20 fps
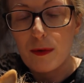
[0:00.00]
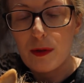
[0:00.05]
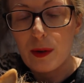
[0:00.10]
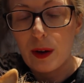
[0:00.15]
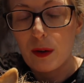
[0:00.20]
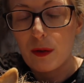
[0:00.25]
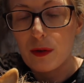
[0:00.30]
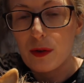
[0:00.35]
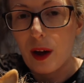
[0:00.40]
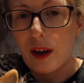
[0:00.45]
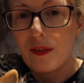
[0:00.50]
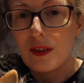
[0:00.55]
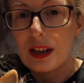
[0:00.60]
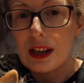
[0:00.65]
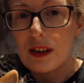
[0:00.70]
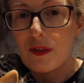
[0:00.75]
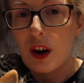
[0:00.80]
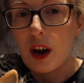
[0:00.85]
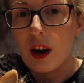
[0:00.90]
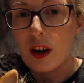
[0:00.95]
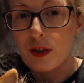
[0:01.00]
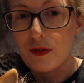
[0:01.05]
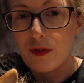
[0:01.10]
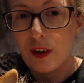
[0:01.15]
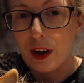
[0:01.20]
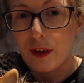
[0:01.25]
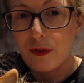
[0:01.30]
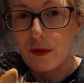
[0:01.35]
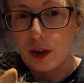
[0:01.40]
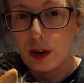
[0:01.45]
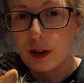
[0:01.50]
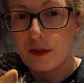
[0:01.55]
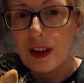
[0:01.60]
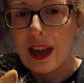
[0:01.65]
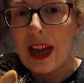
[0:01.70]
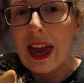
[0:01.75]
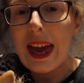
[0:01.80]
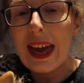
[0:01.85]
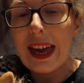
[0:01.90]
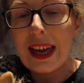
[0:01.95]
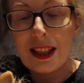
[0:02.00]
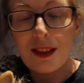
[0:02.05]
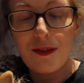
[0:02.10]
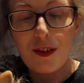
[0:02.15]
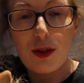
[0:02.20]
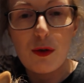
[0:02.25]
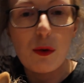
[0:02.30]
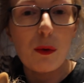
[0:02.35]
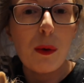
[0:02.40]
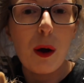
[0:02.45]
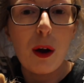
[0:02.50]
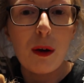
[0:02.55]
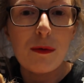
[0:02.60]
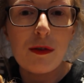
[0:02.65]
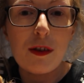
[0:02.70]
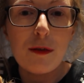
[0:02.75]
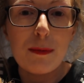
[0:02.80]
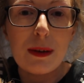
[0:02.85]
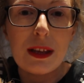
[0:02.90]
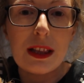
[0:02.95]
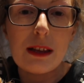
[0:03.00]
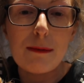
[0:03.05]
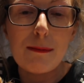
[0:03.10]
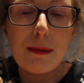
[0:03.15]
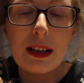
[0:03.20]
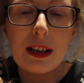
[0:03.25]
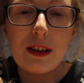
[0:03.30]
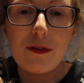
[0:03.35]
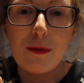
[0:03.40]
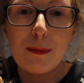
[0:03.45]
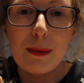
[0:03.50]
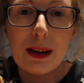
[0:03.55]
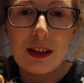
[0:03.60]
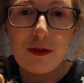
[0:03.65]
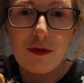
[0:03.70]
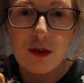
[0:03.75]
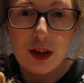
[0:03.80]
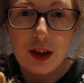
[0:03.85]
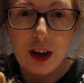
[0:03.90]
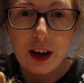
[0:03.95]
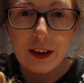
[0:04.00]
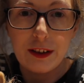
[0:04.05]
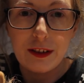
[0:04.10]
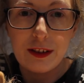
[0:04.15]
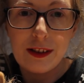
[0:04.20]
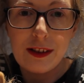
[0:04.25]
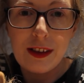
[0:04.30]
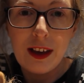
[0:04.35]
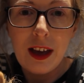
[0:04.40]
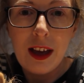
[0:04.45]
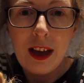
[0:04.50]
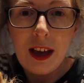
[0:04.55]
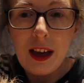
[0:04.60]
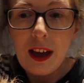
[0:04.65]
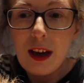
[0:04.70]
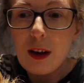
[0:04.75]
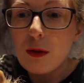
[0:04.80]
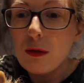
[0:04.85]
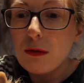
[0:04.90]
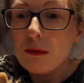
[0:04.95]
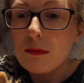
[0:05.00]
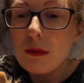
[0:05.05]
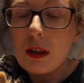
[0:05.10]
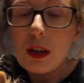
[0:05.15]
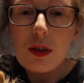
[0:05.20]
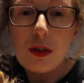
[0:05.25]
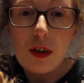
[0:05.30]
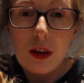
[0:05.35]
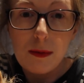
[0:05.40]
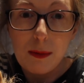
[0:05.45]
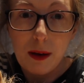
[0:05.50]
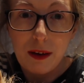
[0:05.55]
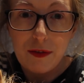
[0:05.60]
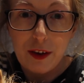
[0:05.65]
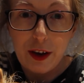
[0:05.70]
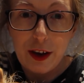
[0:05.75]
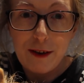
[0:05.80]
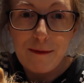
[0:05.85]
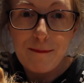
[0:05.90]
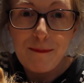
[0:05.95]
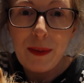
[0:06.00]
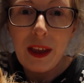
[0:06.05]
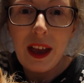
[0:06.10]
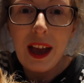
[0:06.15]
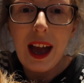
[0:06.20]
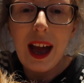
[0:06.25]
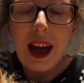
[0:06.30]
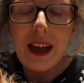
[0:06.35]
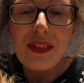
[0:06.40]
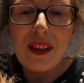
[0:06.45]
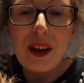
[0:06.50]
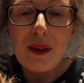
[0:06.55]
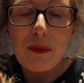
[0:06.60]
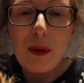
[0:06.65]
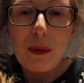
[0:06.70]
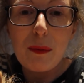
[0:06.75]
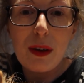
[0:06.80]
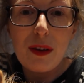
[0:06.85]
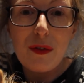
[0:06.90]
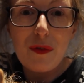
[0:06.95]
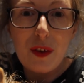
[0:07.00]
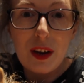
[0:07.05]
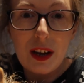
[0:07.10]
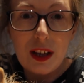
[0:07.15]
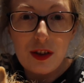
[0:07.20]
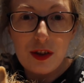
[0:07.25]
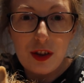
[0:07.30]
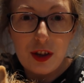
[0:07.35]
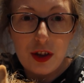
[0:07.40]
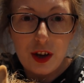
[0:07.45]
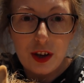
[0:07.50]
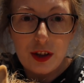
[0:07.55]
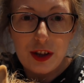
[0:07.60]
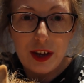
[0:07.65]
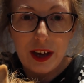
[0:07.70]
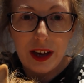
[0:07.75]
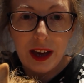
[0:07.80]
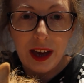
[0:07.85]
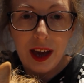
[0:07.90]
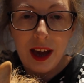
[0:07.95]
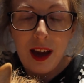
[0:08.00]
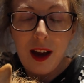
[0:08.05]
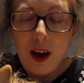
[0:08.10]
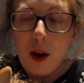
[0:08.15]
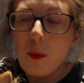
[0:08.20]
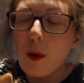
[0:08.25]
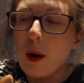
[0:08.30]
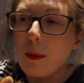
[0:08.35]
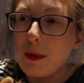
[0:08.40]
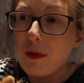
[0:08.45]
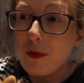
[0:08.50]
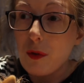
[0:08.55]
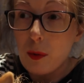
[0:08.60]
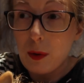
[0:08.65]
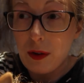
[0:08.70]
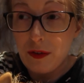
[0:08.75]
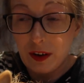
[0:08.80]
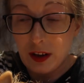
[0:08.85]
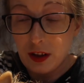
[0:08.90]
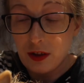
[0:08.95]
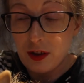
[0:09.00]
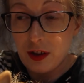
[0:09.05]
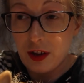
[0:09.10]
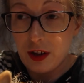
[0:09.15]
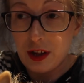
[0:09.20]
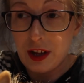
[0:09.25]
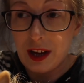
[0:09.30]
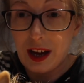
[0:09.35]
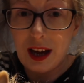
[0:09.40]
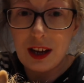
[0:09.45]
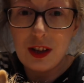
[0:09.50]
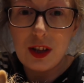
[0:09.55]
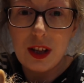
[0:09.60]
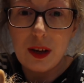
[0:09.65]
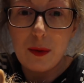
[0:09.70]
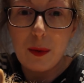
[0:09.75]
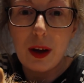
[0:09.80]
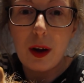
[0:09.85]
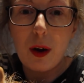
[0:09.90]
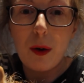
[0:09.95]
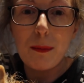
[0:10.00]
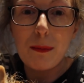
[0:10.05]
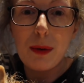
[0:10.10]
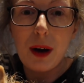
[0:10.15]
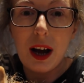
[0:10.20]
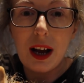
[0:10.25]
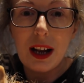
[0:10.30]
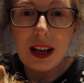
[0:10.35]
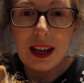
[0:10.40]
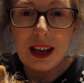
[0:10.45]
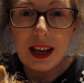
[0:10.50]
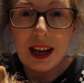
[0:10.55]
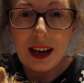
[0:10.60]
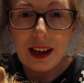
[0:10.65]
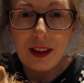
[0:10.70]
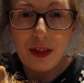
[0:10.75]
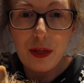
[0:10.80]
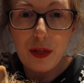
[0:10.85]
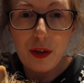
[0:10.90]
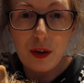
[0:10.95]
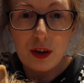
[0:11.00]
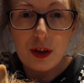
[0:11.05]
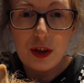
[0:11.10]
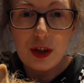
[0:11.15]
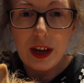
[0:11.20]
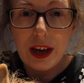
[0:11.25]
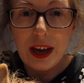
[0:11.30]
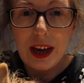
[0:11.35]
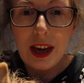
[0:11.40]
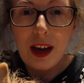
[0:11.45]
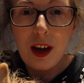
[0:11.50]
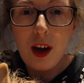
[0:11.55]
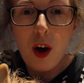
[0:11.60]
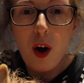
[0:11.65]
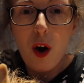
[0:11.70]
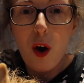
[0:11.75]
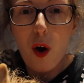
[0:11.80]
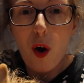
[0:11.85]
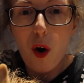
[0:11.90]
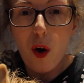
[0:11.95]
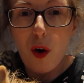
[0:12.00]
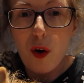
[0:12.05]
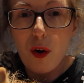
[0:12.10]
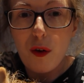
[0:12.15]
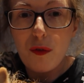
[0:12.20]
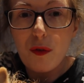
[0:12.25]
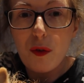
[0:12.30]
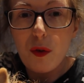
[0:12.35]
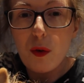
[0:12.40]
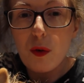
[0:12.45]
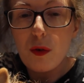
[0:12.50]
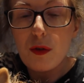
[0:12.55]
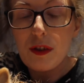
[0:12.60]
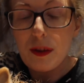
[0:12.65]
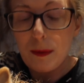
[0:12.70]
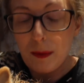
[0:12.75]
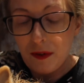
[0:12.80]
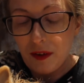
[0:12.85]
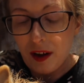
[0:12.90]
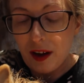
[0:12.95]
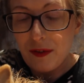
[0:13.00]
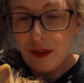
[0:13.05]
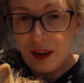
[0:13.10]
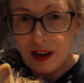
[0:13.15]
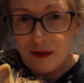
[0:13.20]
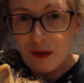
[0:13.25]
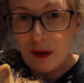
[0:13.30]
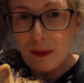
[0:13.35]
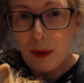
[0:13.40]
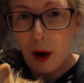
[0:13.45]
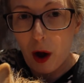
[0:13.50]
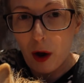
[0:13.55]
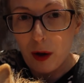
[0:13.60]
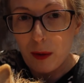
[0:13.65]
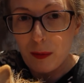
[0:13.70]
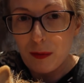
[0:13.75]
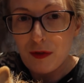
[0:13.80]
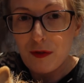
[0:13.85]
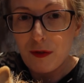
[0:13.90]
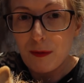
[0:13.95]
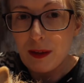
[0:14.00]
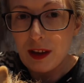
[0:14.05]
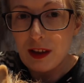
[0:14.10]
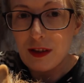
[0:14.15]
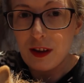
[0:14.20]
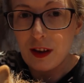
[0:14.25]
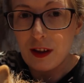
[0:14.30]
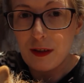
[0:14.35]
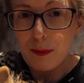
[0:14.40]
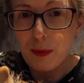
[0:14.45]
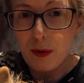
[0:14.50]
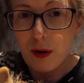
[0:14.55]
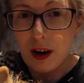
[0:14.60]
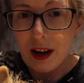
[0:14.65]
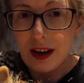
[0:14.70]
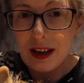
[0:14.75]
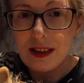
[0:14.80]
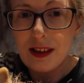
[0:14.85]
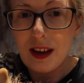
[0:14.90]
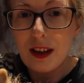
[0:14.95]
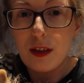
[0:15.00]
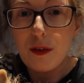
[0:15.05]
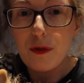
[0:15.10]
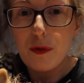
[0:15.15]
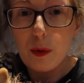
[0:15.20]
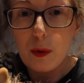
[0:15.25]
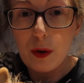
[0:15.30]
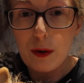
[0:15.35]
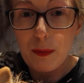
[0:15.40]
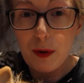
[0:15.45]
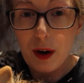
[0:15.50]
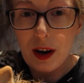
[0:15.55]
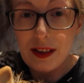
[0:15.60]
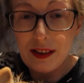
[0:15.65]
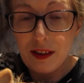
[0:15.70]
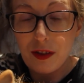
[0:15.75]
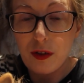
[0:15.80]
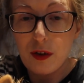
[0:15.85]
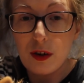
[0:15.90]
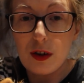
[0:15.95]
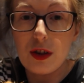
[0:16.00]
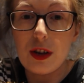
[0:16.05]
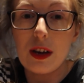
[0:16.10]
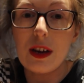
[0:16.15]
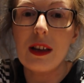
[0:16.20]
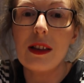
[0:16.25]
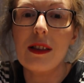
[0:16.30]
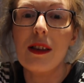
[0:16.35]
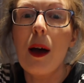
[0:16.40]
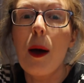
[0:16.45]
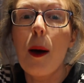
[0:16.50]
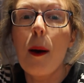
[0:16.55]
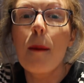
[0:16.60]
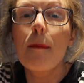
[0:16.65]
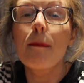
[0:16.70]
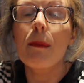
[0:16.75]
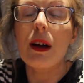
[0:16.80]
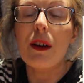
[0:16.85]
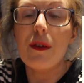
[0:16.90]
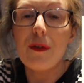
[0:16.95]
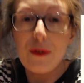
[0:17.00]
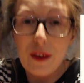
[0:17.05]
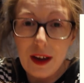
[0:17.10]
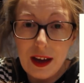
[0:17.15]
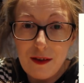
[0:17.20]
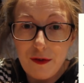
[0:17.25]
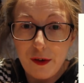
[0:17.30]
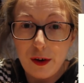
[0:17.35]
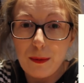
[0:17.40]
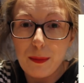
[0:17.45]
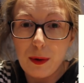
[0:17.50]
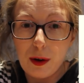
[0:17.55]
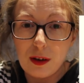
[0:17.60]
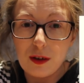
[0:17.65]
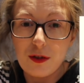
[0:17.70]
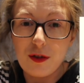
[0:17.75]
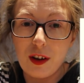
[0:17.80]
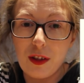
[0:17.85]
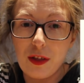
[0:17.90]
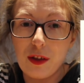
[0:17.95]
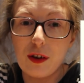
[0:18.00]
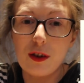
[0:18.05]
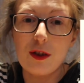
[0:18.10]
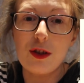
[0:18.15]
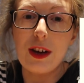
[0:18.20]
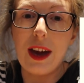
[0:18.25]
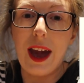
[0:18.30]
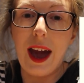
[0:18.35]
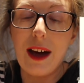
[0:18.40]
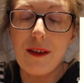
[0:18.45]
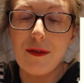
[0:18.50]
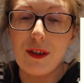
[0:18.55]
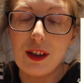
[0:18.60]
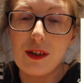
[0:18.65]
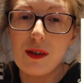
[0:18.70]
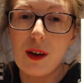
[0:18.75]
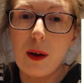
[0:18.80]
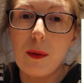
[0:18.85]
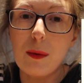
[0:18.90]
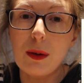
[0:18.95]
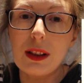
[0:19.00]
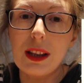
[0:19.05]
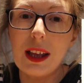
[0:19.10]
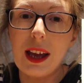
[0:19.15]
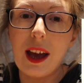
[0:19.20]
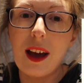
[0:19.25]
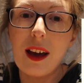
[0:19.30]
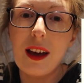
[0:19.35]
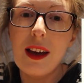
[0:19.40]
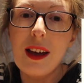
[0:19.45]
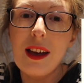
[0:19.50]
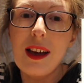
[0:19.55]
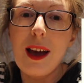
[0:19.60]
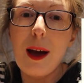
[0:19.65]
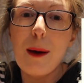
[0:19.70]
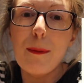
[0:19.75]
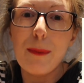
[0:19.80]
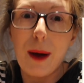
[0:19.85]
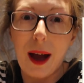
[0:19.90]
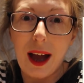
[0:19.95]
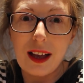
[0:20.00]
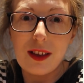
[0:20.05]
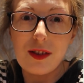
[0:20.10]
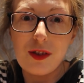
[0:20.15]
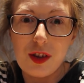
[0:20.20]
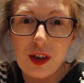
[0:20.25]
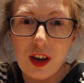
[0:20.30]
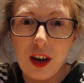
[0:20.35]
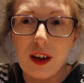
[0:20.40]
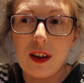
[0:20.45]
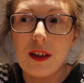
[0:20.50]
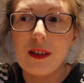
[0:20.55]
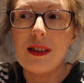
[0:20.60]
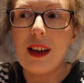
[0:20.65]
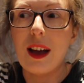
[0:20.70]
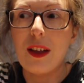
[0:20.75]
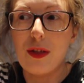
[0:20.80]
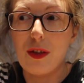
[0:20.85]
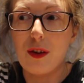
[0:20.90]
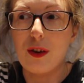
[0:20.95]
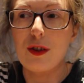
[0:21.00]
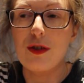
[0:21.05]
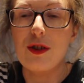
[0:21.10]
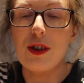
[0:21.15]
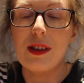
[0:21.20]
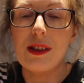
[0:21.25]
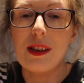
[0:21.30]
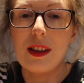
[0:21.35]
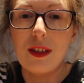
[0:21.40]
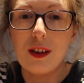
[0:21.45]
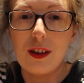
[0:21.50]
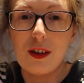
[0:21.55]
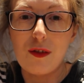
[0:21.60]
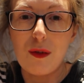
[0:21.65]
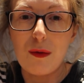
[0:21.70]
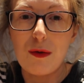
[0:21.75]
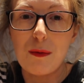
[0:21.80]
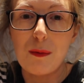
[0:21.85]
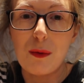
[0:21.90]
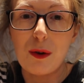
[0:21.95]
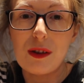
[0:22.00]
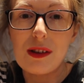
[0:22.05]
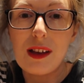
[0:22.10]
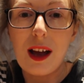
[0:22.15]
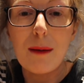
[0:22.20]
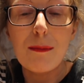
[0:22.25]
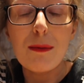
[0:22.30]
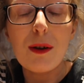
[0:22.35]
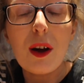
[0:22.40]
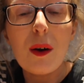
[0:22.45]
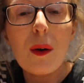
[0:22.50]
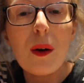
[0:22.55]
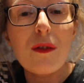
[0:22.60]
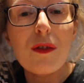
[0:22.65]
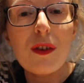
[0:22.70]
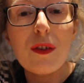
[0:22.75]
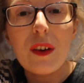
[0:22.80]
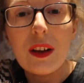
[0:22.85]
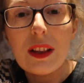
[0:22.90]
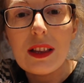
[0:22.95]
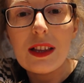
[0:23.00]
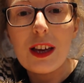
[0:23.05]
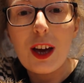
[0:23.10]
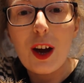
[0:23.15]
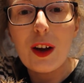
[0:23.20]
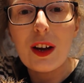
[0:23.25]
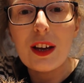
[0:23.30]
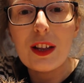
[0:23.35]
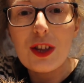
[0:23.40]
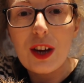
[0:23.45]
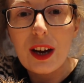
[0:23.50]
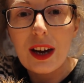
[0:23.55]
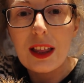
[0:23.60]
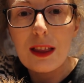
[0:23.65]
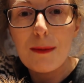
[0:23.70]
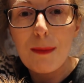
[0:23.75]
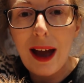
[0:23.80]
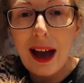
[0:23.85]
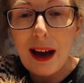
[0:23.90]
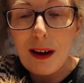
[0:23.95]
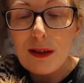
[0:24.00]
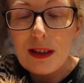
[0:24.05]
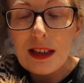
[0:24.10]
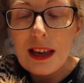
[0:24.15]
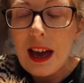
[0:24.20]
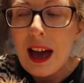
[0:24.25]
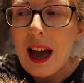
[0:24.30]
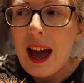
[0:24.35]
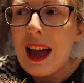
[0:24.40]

So I also have a lever arch file full of individual poems that have been submitted from literary journals. Oh, excuse my phone. And then when we finish the judging, well, before we finish the judging, actually, we're compiling an anthology of some of our favourite poems from this year's prize. And the Forward Prize anthology is my favourite poetry anthology ever. So I will link past year's anthologies in the description box down below if you fancy going and checking them out.